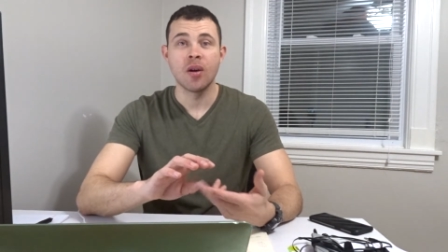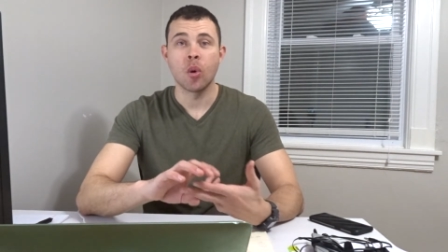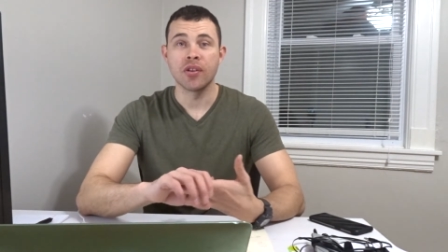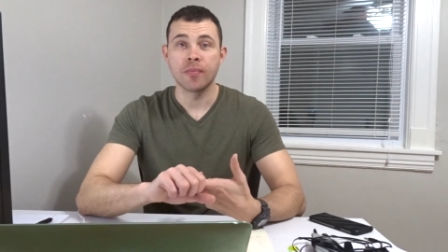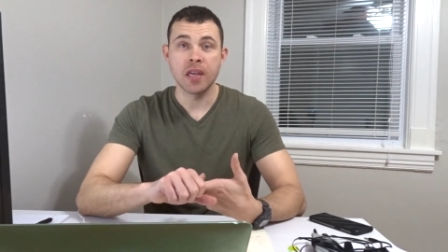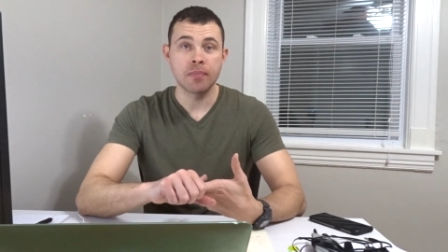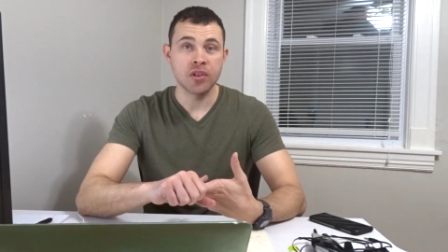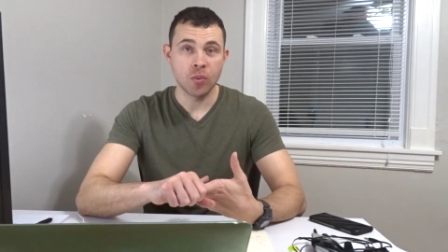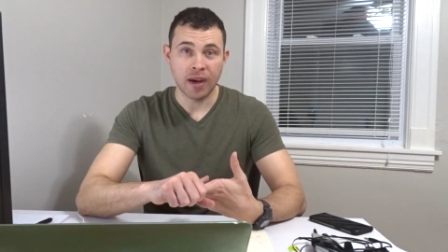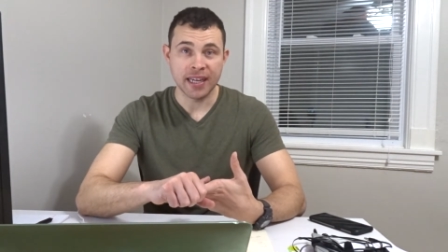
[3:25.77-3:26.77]
or the people
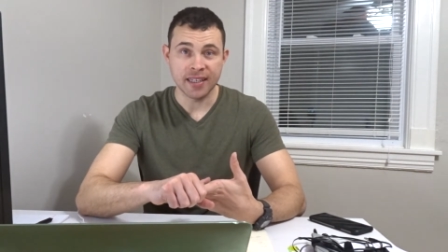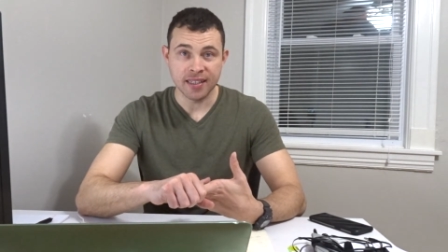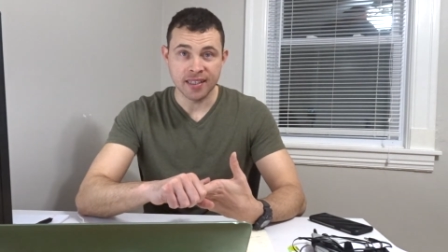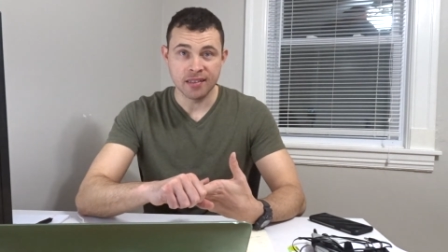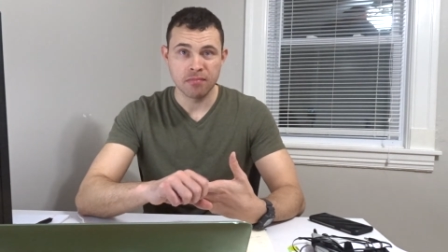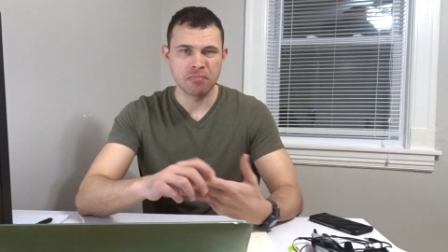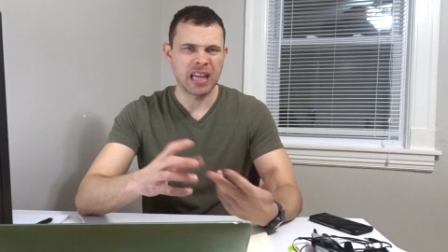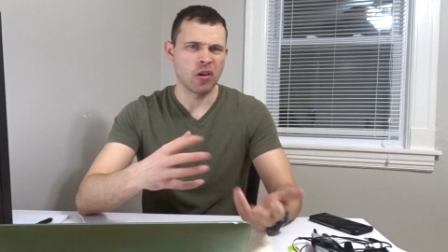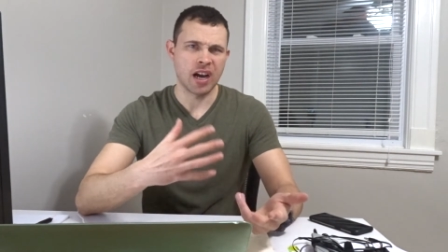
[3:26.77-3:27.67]
you might need, plow